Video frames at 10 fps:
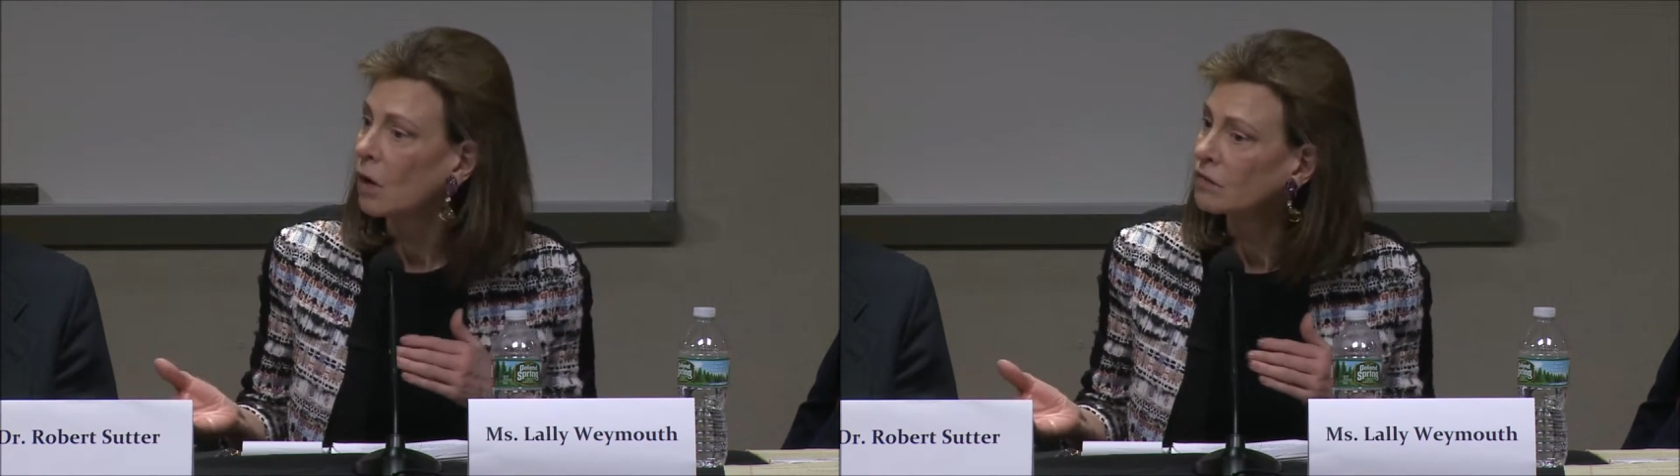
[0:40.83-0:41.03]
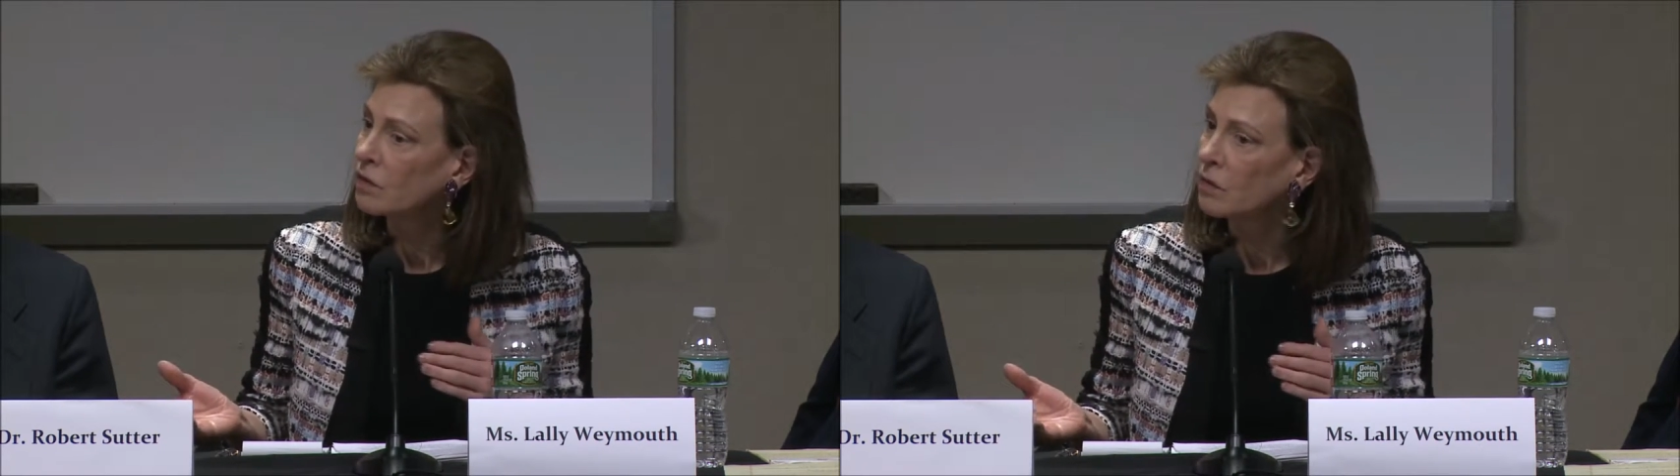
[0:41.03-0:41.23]

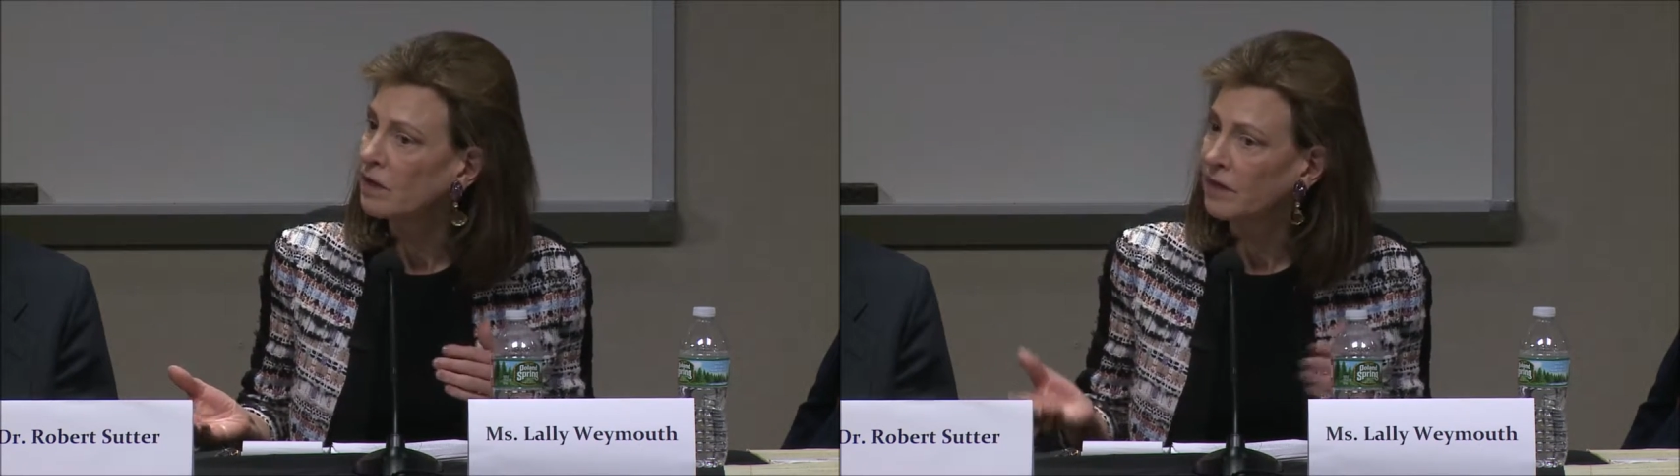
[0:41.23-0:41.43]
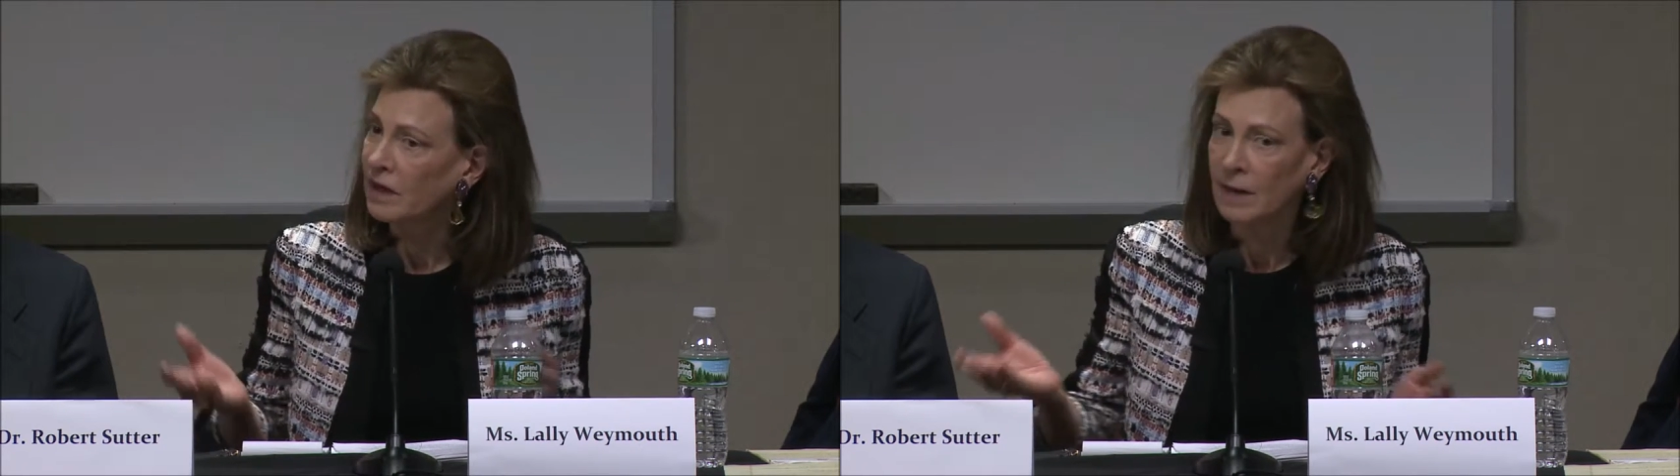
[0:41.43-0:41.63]
over
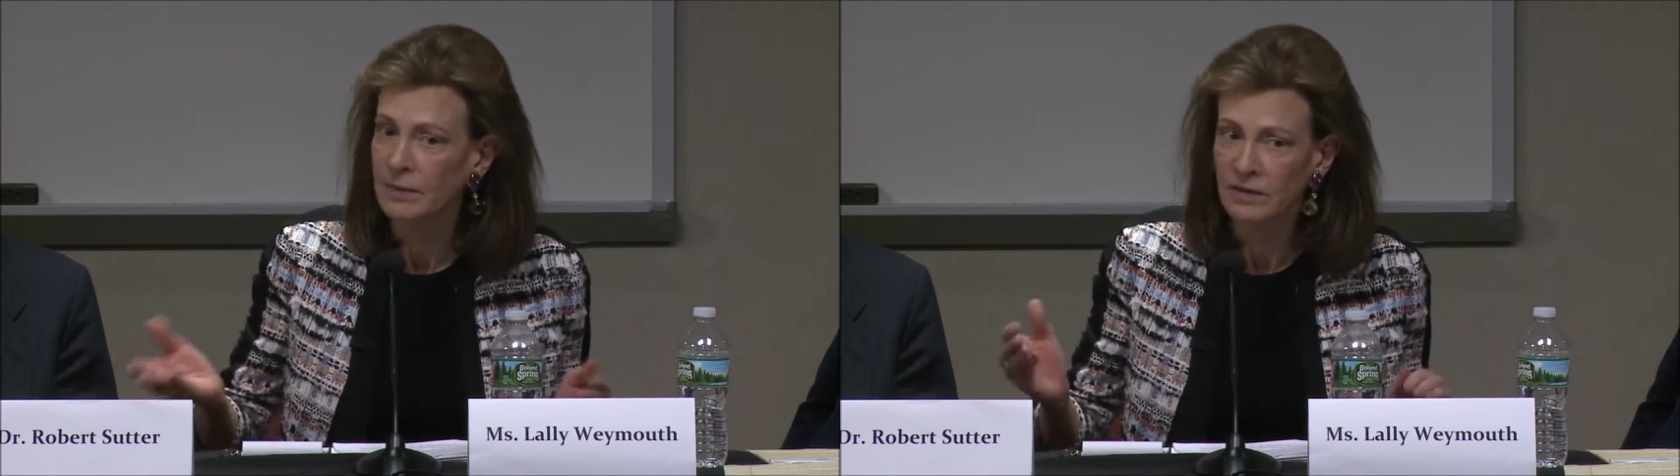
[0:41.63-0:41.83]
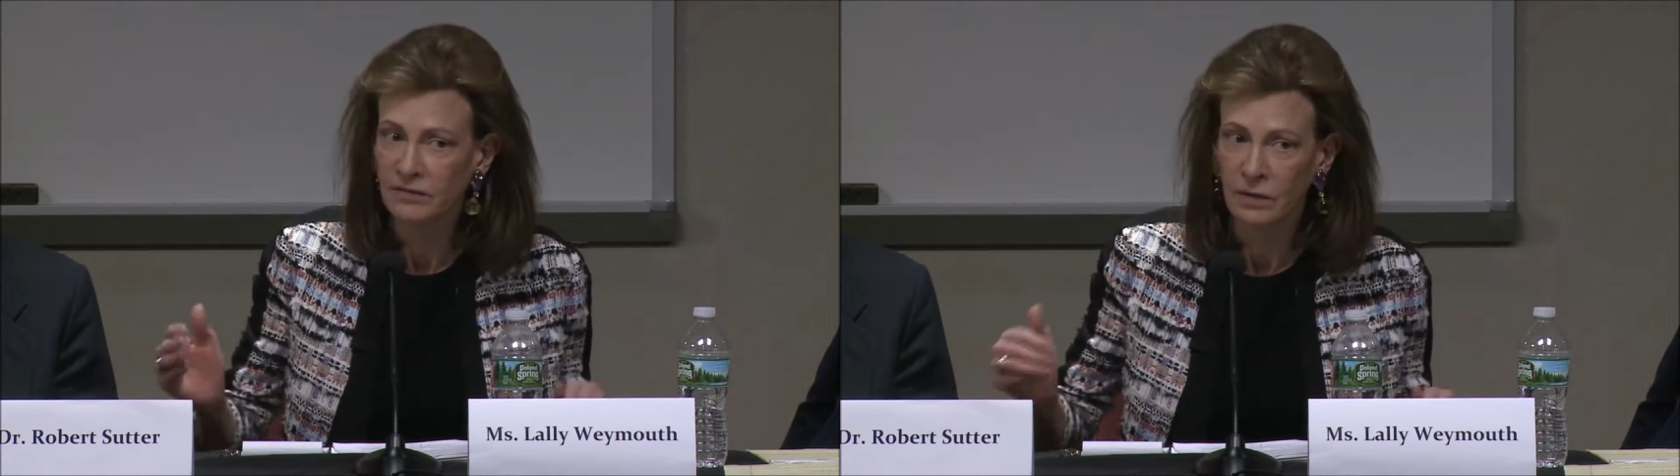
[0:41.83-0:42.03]
with a
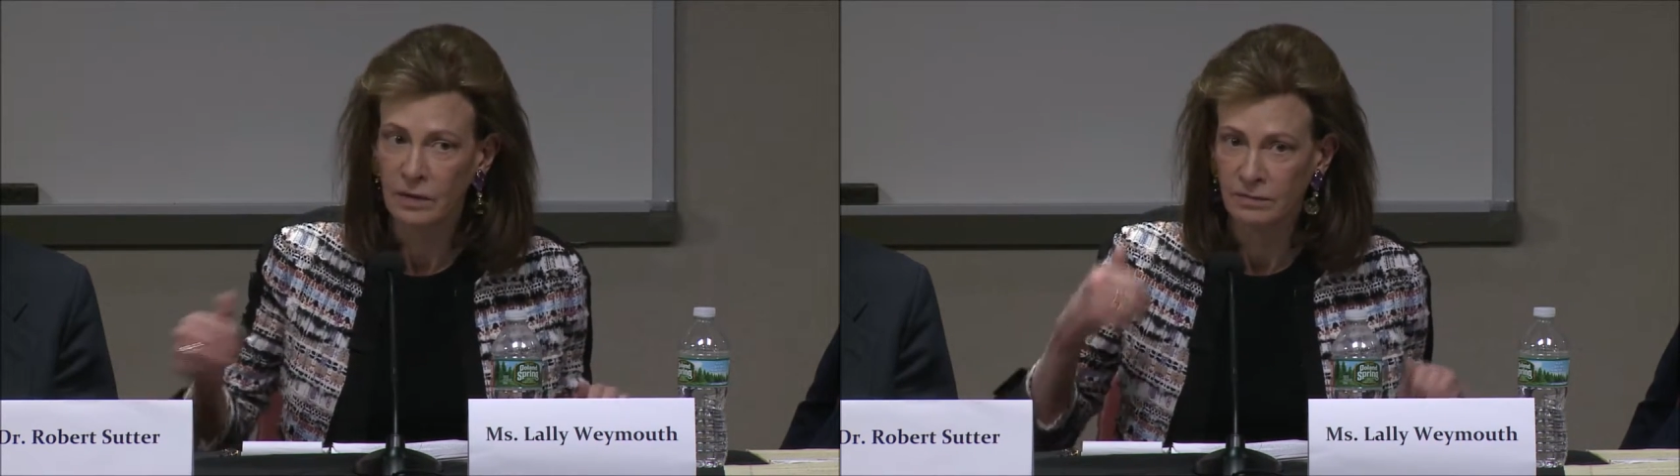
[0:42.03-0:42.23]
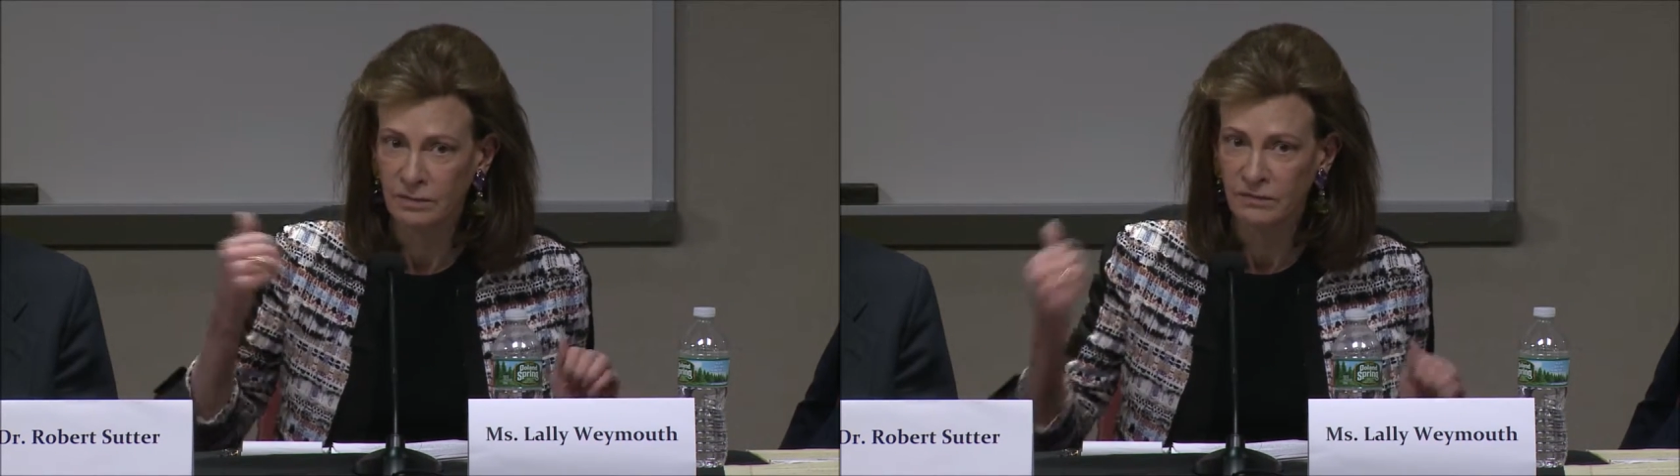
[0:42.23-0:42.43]
couple of her